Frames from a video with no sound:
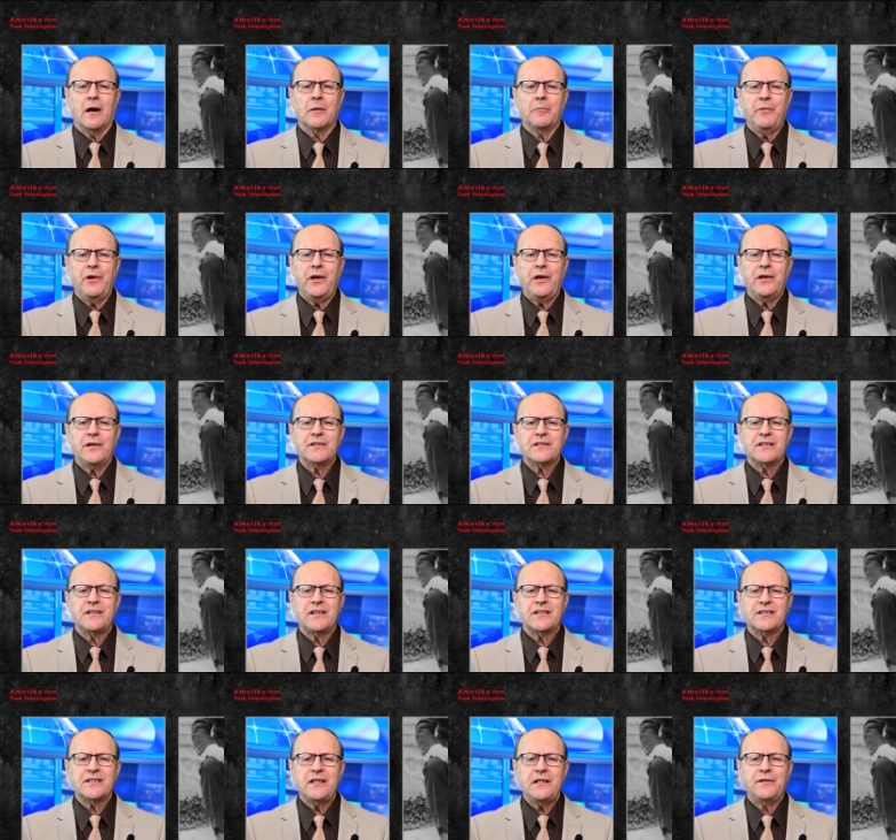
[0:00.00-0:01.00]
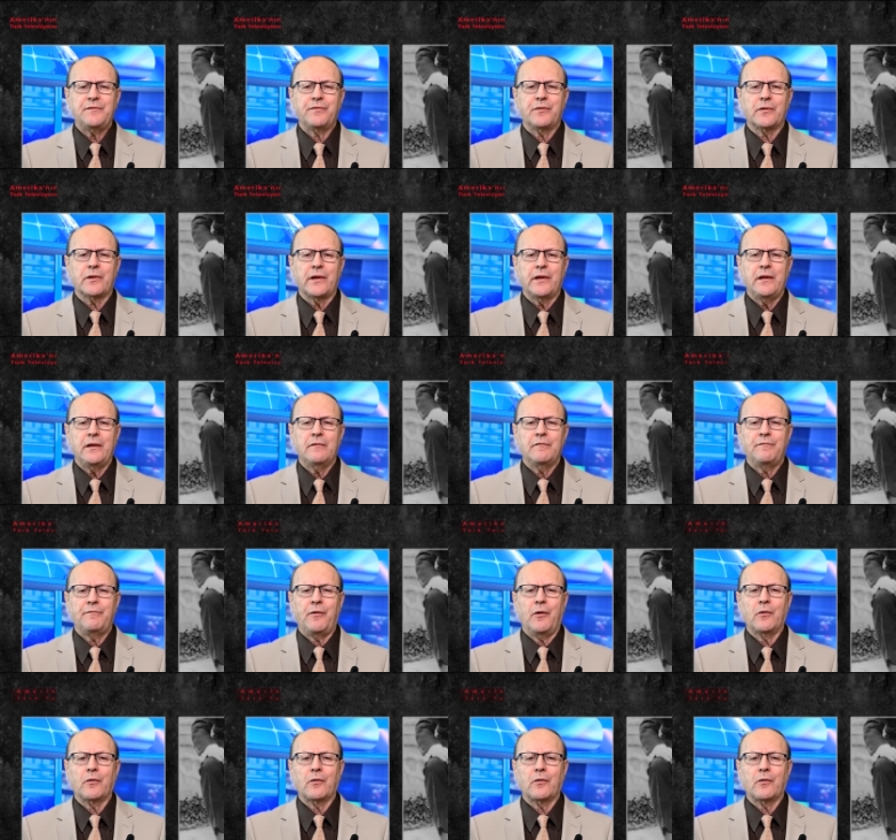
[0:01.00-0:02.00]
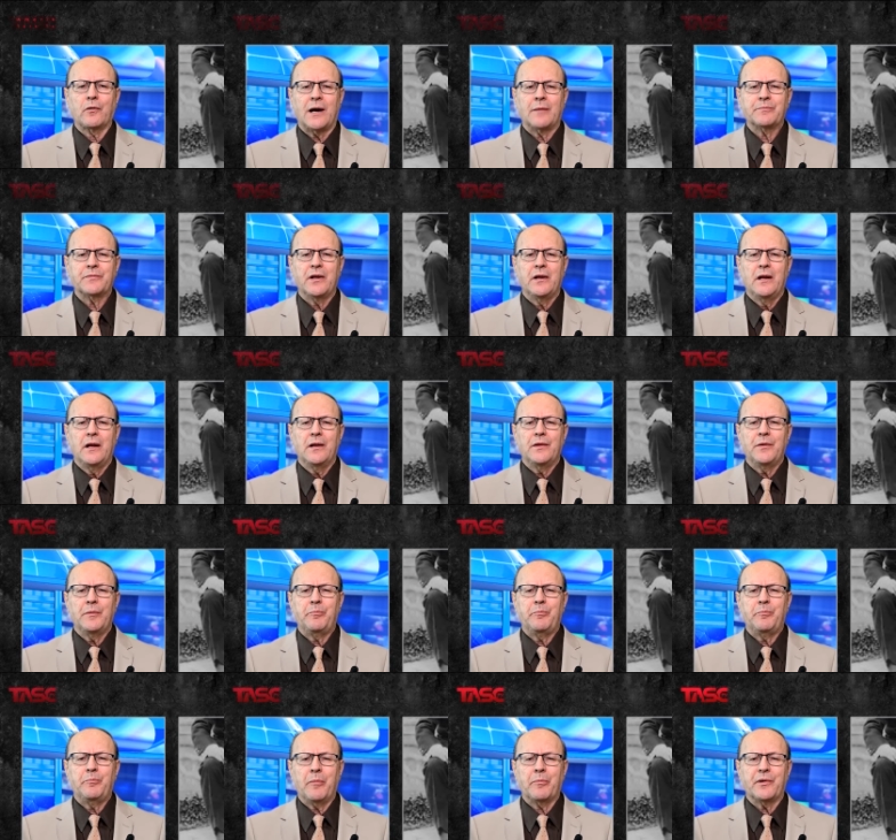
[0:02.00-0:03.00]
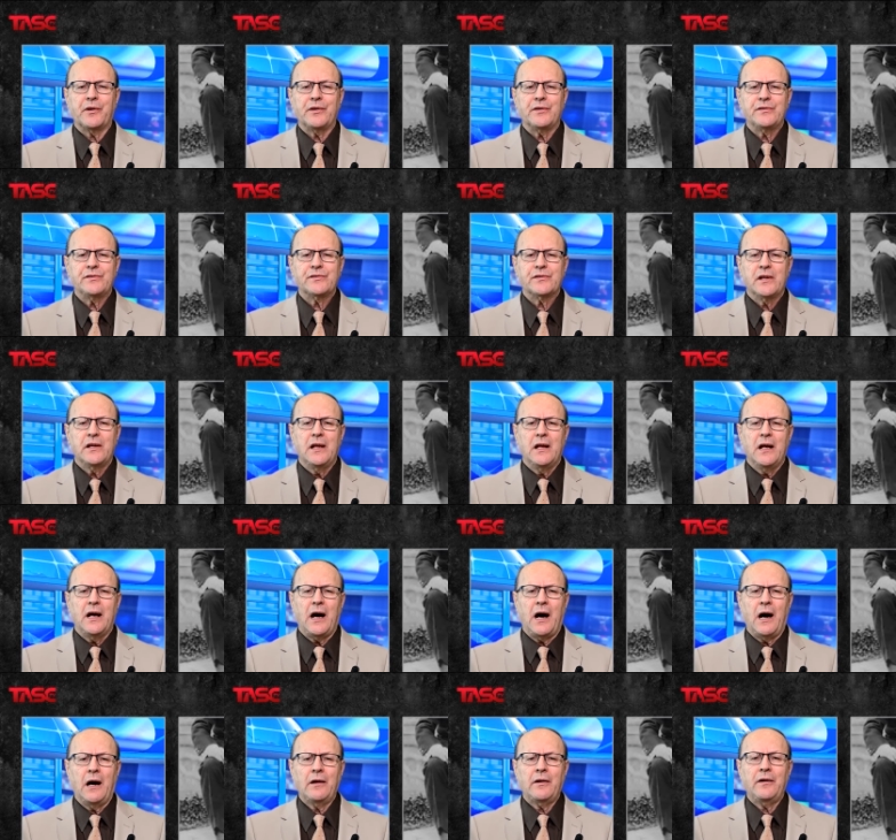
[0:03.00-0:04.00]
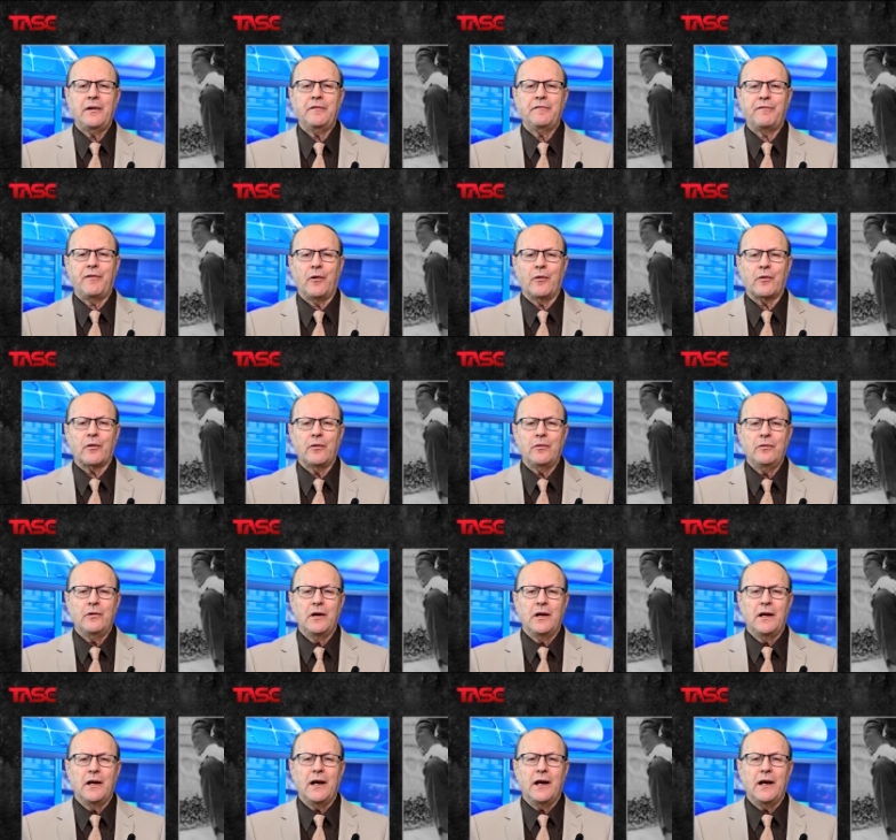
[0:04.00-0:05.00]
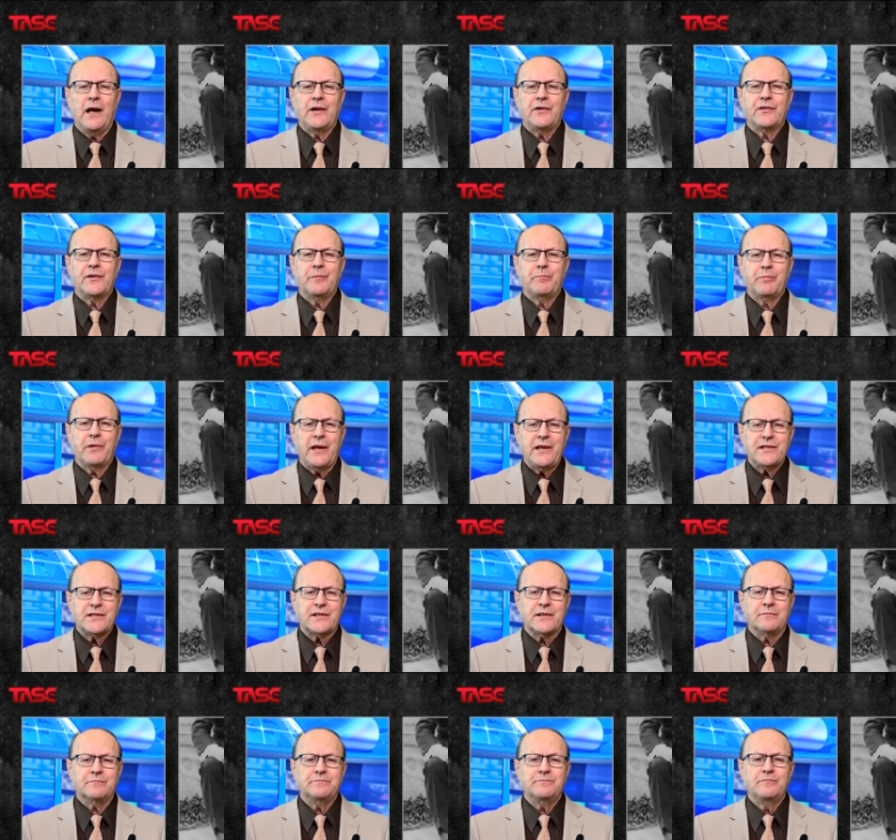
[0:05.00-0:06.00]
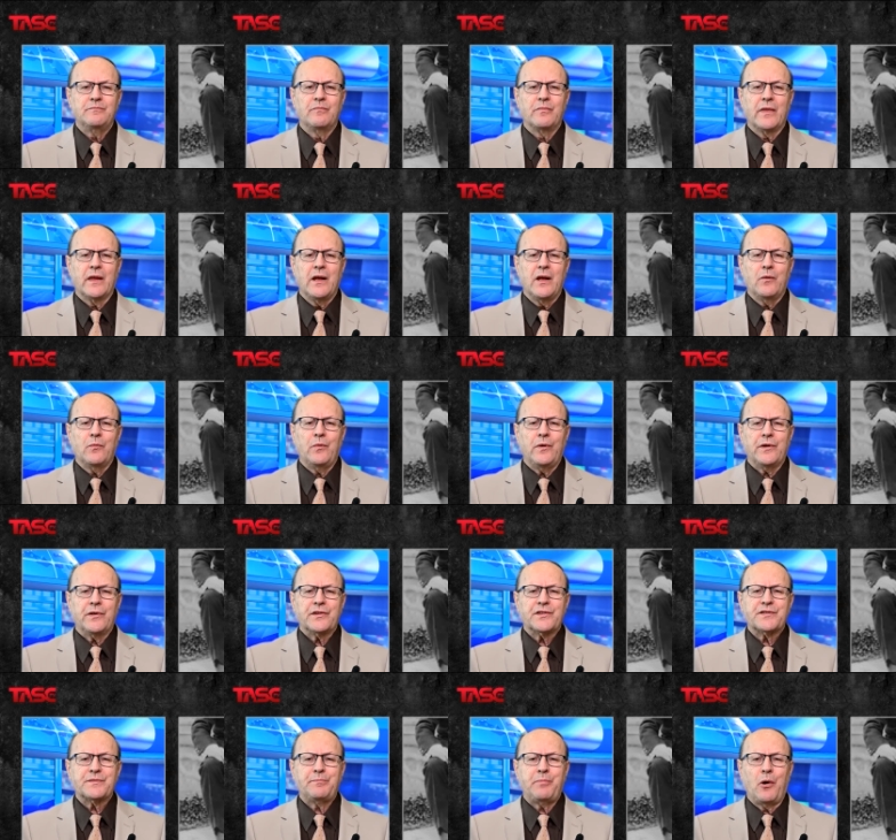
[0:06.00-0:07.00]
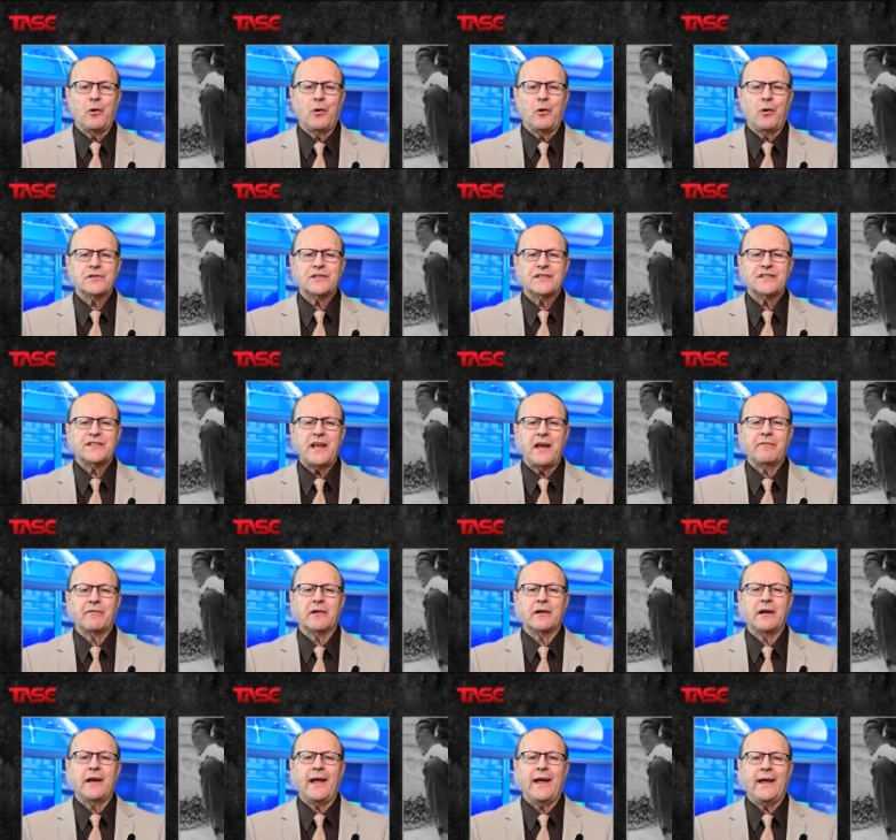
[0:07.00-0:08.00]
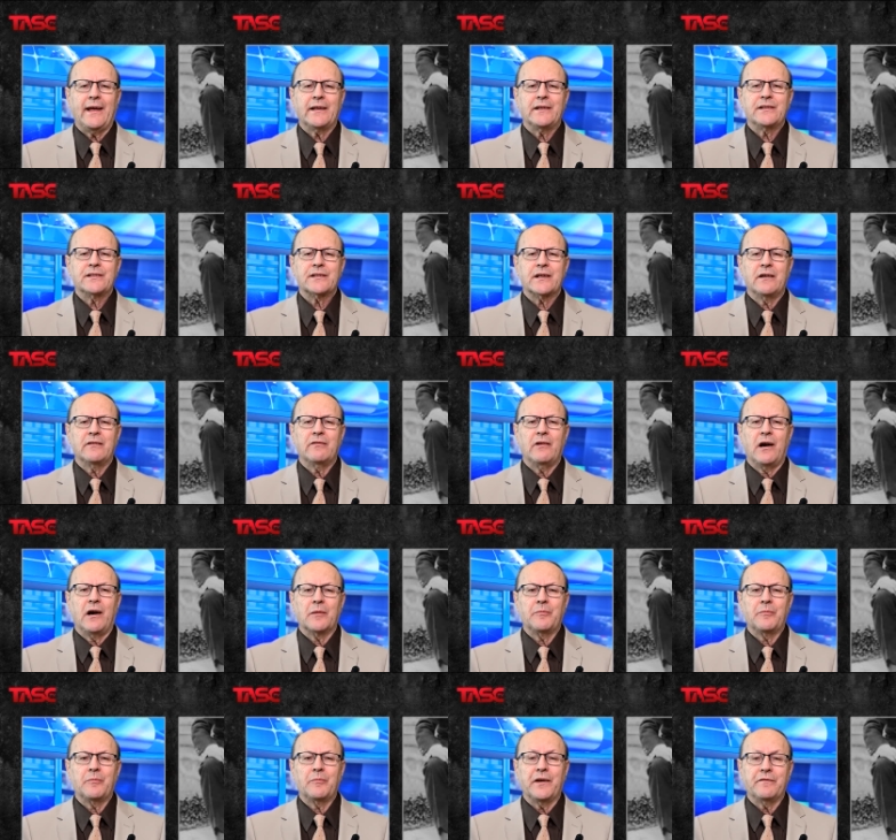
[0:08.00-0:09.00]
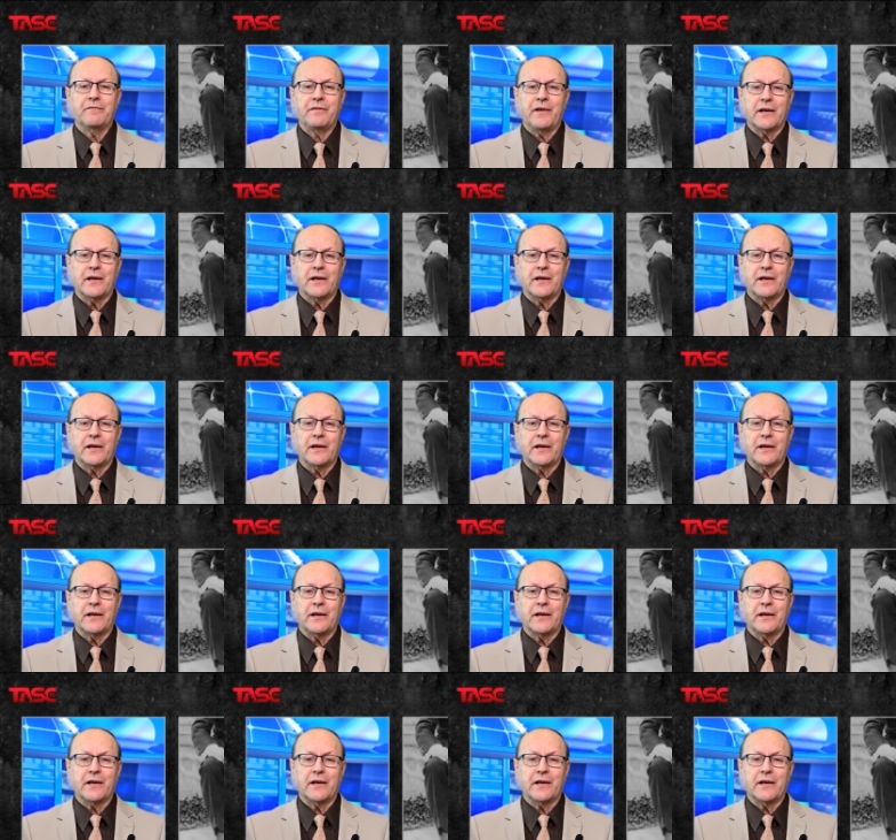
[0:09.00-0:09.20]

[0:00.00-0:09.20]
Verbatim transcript: Armenians deceitfully photoshopped the poppies out of the photo and replaced them with supposed severed heads of Armenian